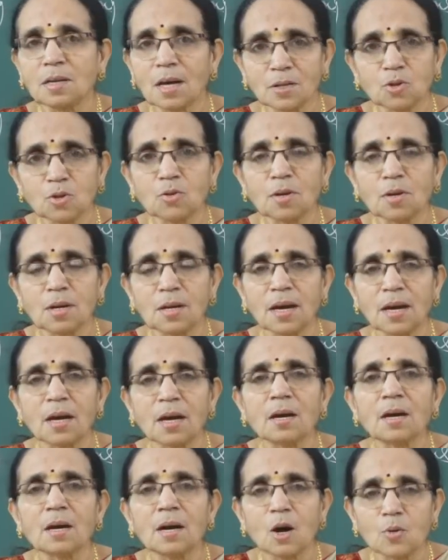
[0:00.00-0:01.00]

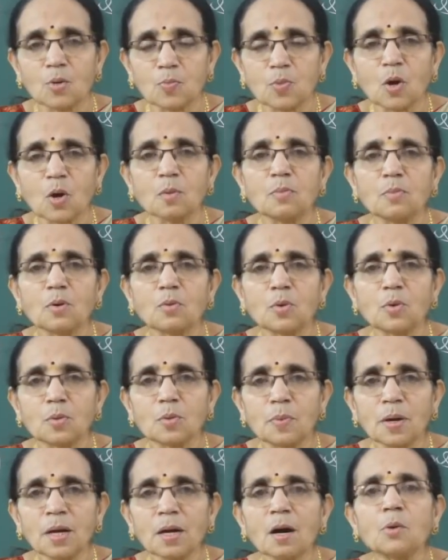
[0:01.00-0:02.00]
naturally our problem
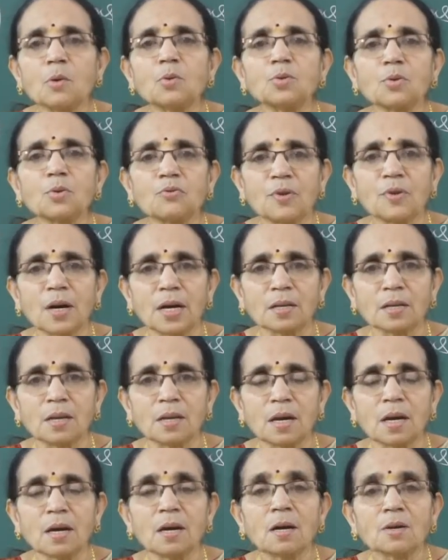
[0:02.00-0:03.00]
would be how to find
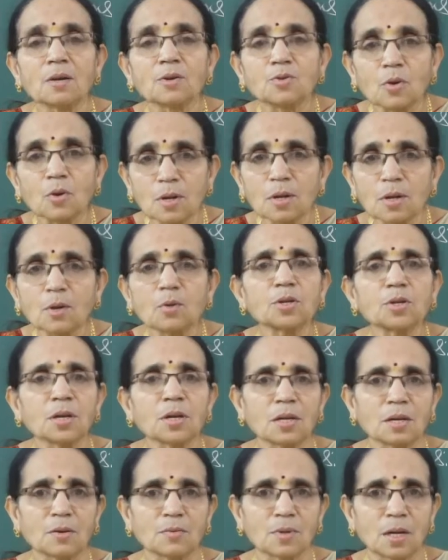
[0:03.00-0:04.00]
the
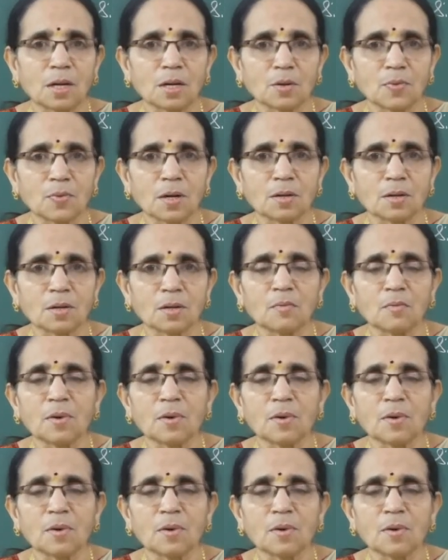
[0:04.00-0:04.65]
solution of that one.